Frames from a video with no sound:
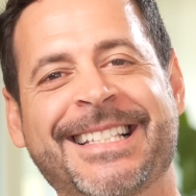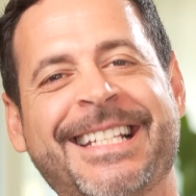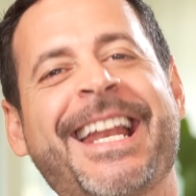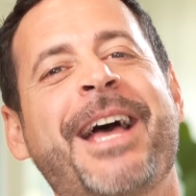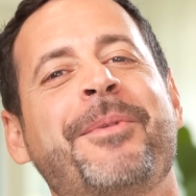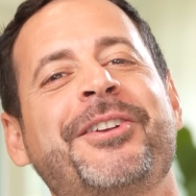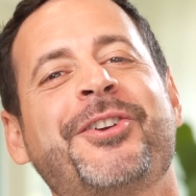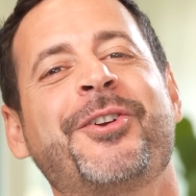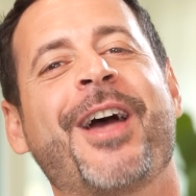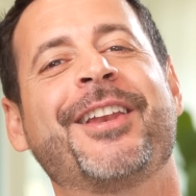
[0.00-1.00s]
Today I'm going to
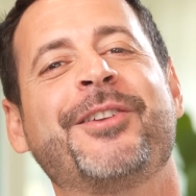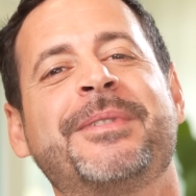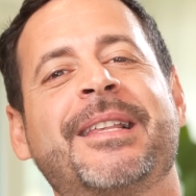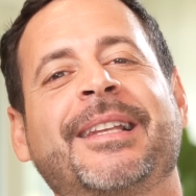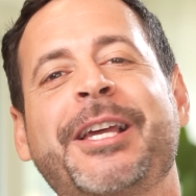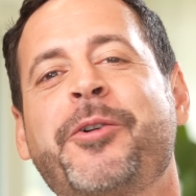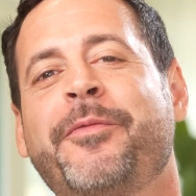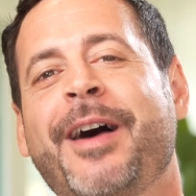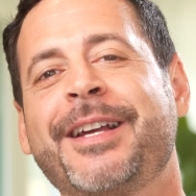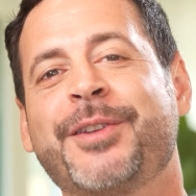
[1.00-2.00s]
show you how to use the
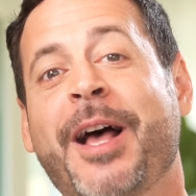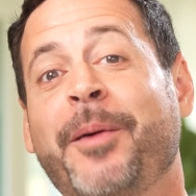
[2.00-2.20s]
liquify to